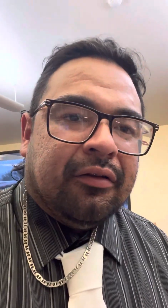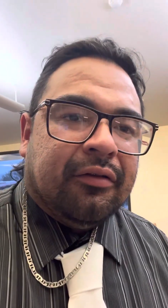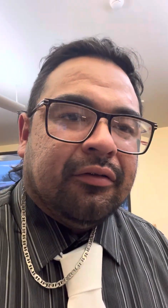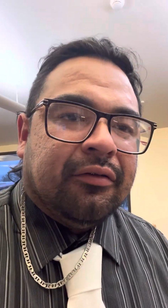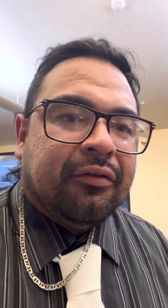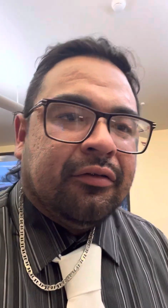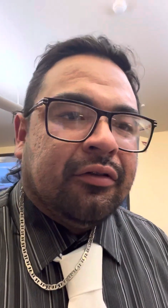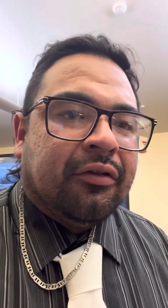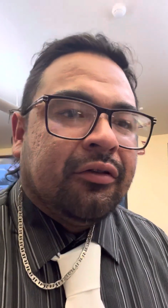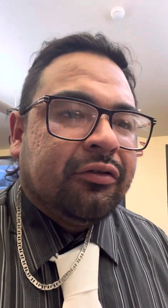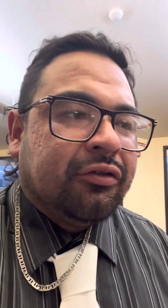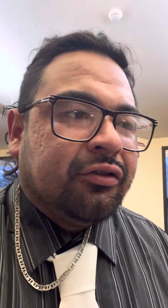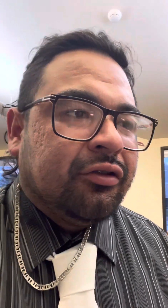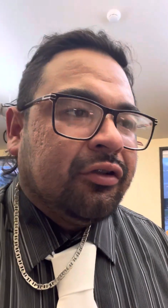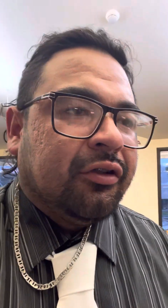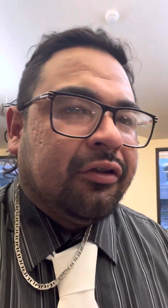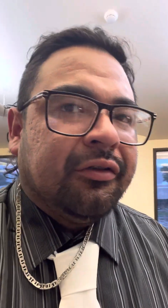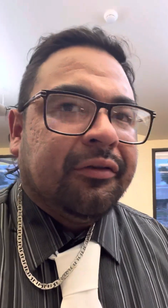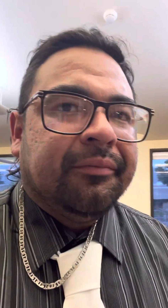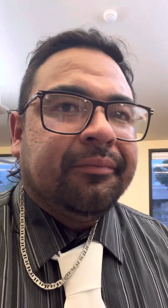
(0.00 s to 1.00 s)
you know.
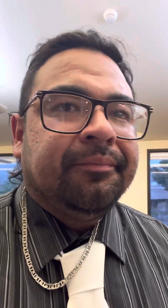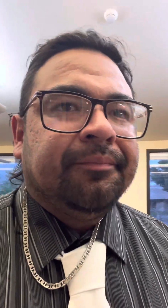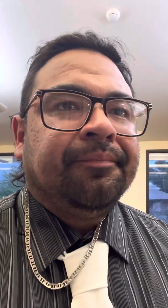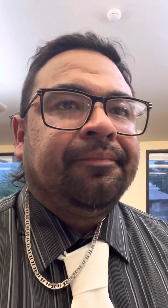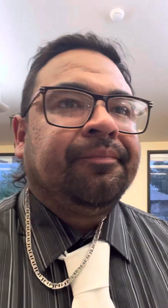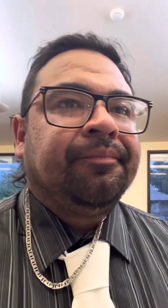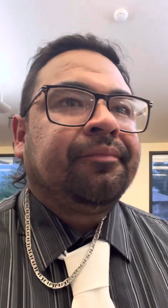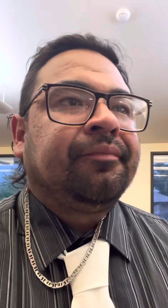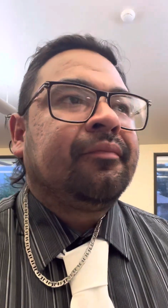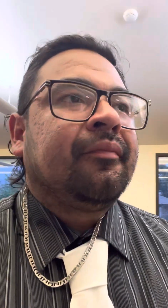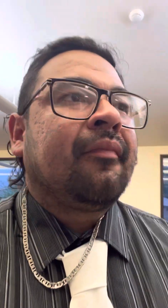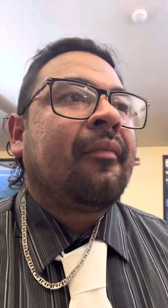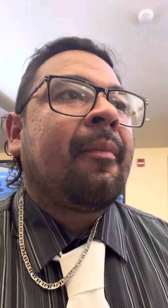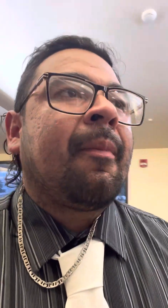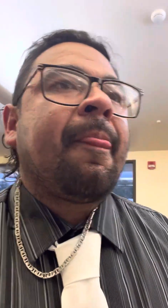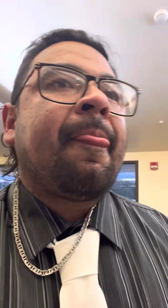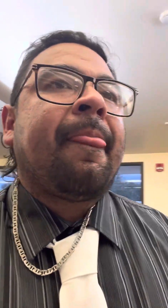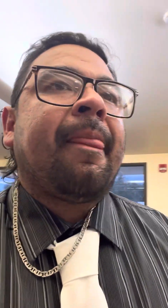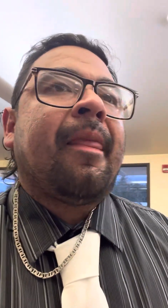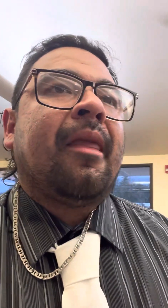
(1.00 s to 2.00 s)
So,
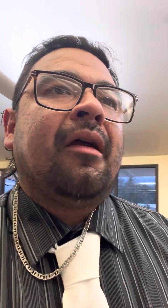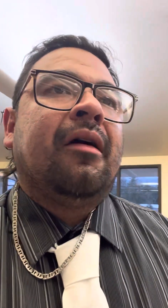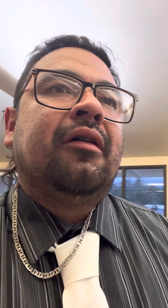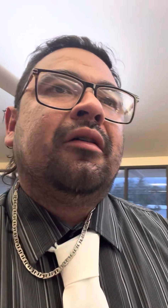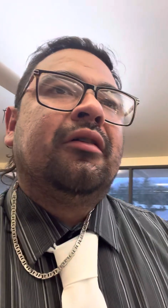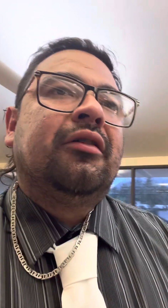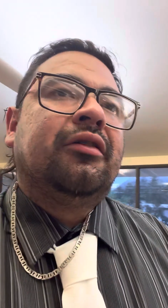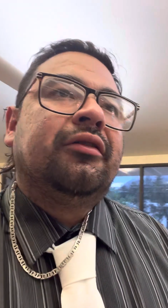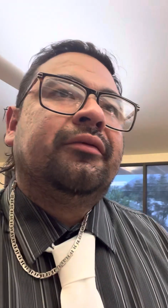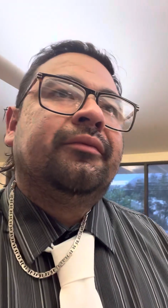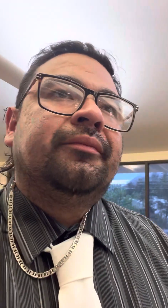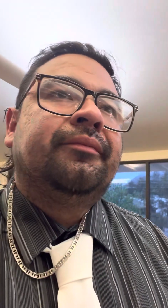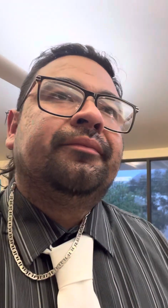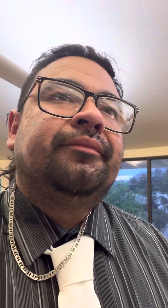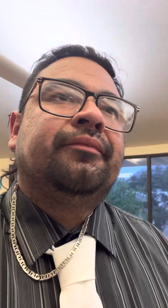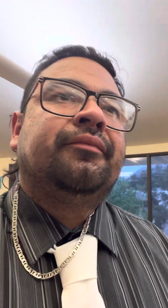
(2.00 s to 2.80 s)
um,